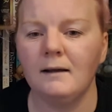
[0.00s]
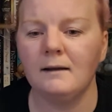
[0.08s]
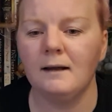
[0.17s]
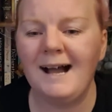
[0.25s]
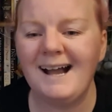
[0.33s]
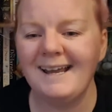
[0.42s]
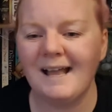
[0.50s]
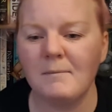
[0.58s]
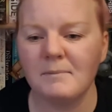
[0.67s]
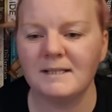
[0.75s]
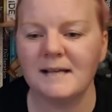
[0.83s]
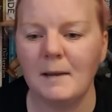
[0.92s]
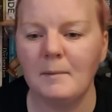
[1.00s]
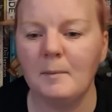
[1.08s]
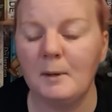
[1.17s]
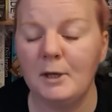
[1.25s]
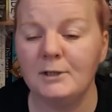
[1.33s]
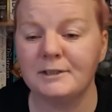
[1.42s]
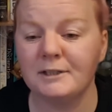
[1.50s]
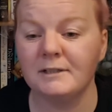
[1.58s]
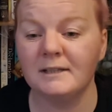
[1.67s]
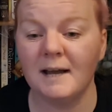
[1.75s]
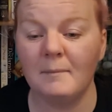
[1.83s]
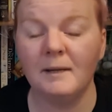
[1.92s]
I am the type of person
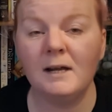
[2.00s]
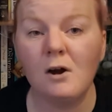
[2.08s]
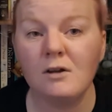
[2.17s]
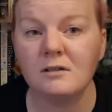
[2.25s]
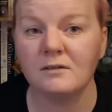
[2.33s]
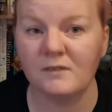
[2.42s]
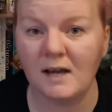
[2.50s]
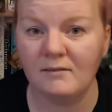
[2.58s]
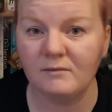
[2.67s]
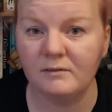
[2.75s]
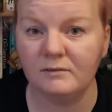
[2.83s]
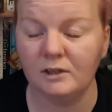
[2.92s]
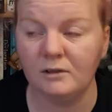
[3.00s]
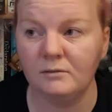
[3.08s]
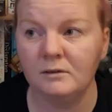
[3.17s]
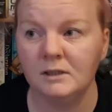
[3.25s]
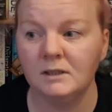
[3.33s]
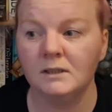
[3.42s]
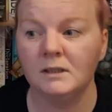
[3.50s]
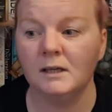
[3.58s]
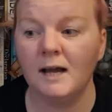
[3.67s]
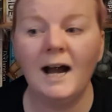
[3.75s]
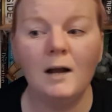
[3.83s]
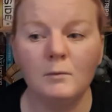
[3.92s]
that because of that review,
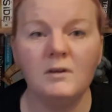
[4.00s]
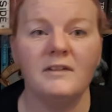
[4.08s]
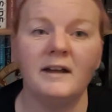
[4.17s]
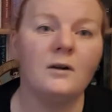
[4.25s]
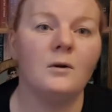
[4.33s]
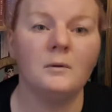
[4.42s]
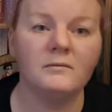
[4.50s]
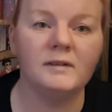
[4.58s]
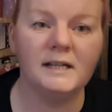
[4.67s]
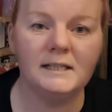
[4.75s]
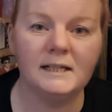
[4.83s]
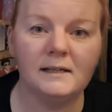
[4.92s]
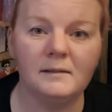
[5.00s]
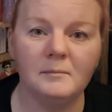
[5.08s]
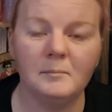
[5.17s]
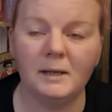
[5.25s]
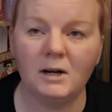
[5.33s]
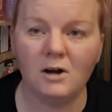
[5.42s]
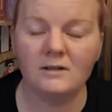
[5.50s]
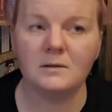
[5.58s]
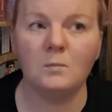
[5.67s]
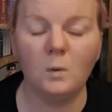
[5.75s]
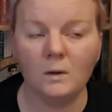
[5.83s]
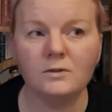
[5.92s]
I will then go and read it, because I
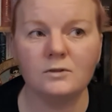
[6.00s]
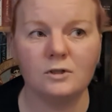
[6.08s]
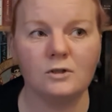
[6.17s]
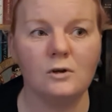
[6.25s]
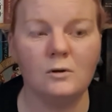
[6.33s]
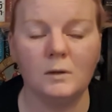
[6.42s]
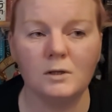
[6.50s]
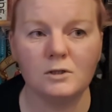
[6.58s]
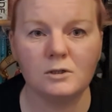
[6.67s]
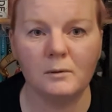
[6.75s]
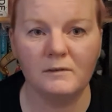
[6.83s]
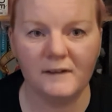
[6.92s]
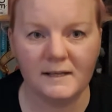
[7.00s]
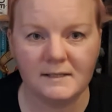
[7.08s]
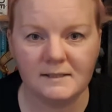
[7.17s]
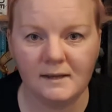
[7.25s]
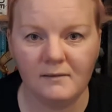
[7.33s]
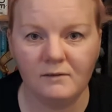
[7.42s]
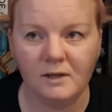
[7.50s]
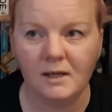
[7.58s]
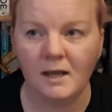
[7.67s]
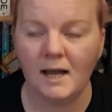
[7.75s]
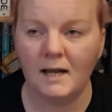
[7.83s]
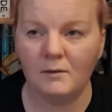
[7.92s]
want to know what's so offensive
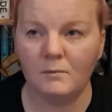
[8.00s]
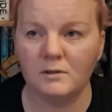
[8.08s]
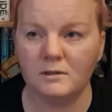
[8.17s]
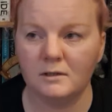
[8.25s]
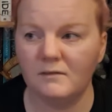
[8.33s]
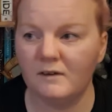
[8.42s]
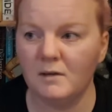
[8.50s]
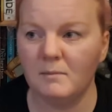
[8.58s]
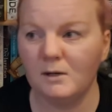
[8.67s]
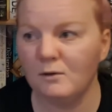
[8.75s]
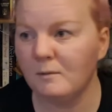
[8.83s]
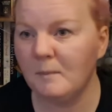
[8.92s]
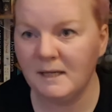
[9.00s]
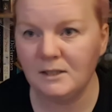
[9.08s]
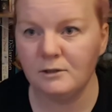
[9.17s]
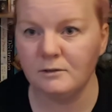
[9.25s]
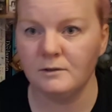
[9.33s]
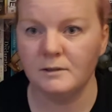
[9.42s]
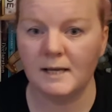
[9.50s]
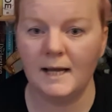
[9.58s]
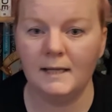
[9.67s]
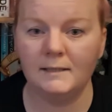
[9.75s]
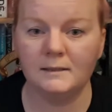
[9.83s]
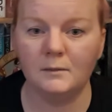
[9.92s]
and I want to develop my own opinions,
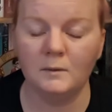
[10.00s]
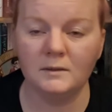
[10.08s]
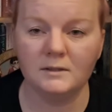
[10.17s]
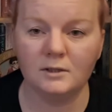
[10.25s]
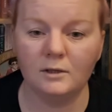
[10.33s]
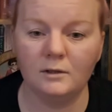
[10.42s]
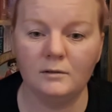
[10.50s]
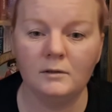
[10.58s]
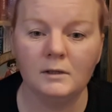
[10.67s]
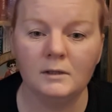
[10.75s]
and I want to,